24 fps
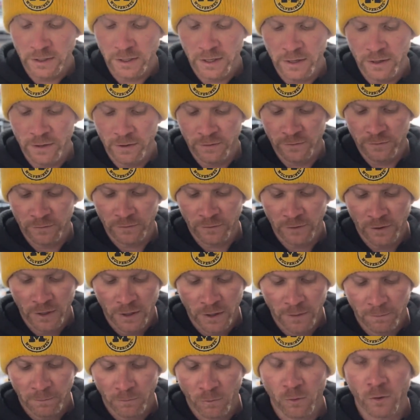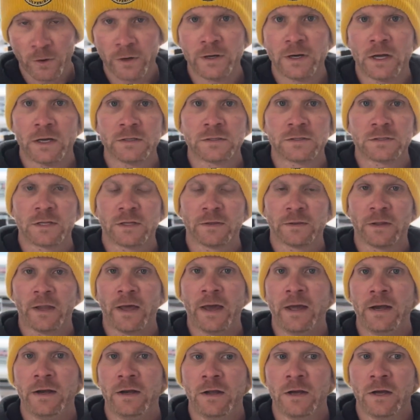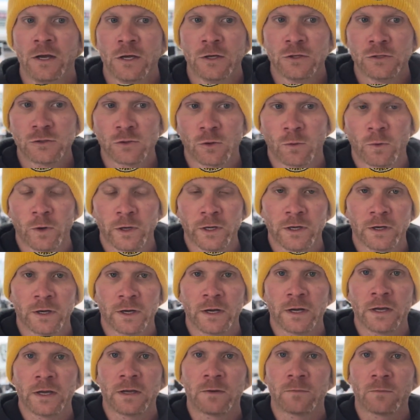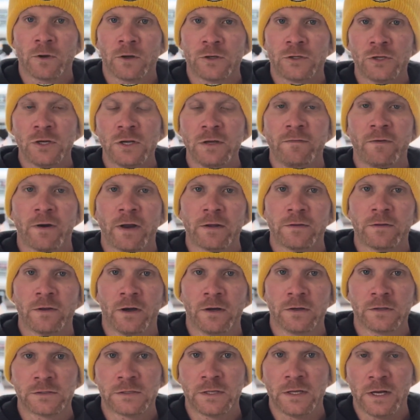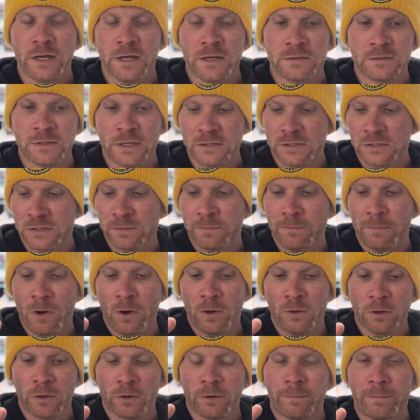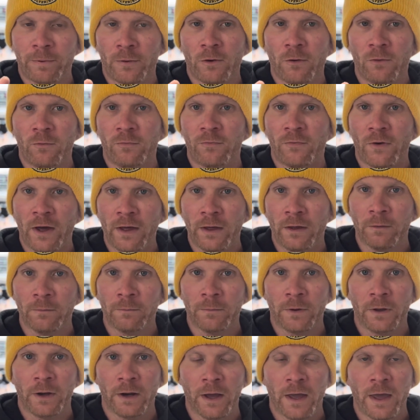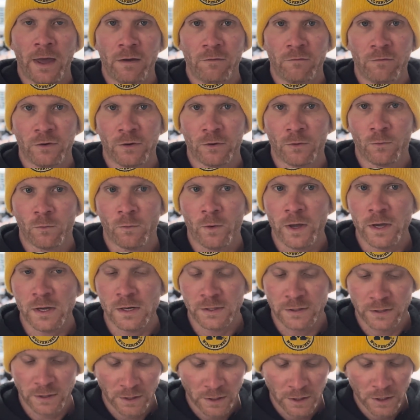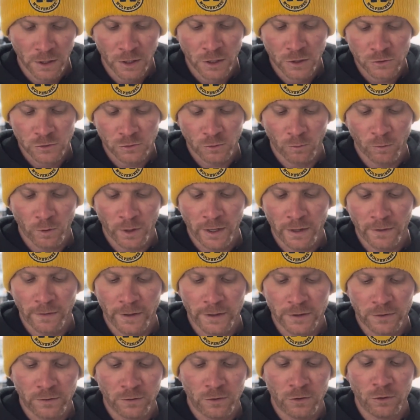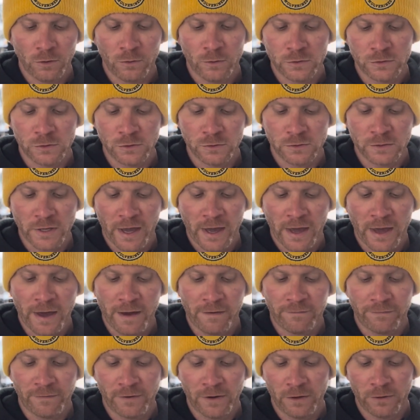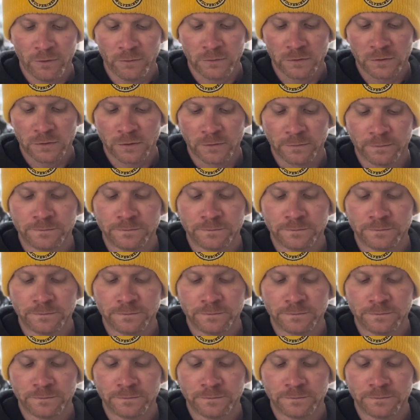is more dense than lead, so what you're going to achieve out of tungsten is a smaller profile but a heavier weight. So what I like to do is use a 1/2 ounce